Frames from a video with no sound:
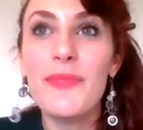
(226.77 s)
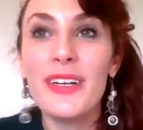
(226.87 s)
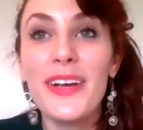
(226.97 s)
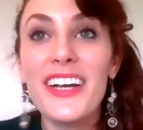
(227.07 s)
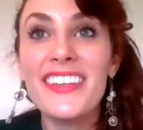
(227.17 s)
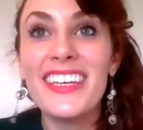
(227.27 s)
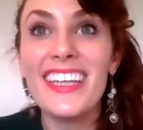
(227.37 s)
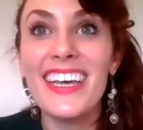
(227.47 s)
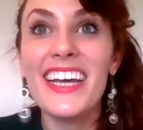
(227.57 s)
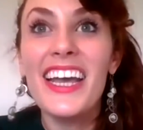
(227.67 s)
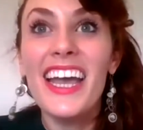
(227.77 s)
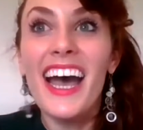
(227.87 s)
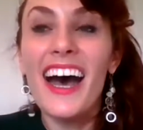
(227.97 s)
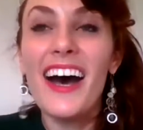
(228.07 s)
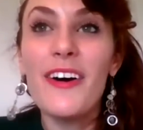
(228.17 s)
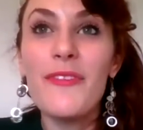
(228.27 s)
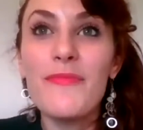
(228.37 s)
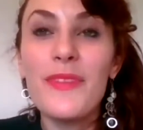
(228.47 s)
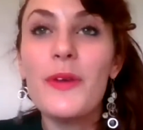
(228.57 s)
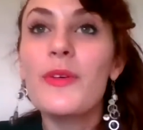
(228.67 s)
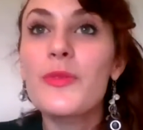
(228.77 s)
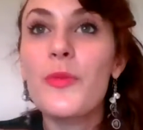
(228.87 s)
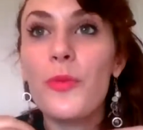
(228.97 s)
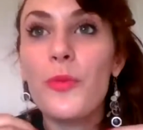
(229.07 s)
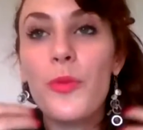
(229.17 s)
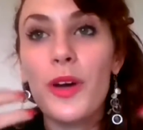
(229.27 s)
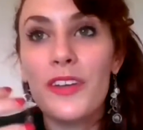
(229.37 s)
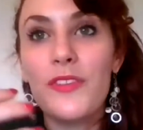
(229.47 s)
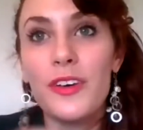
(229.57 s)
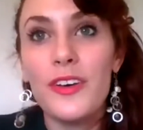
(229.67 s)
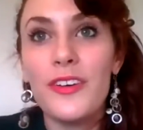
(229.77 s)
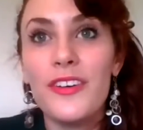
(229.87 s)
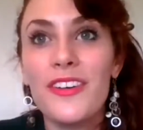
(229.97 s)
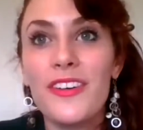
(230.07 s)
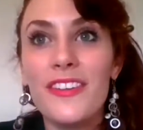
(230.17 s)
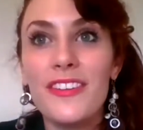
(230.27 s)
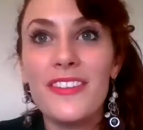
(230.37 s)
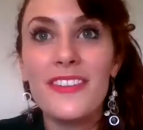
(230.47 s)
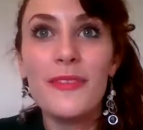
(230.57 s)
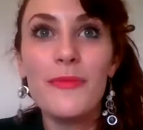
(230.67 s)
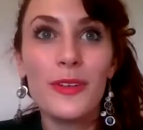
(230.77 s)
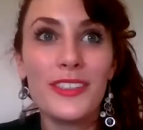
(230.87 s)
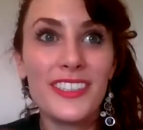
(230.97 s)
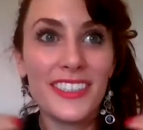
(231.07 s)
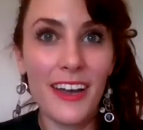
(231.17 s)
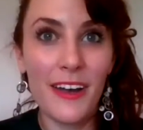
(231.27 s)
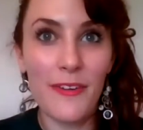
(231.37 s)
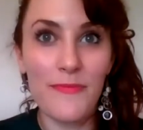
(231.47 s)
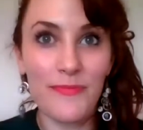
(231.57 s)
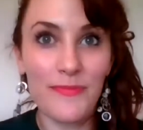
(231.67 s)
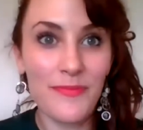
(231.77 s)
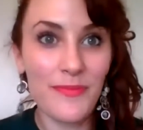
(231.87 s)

But apparently, like um, it was one of the the most um,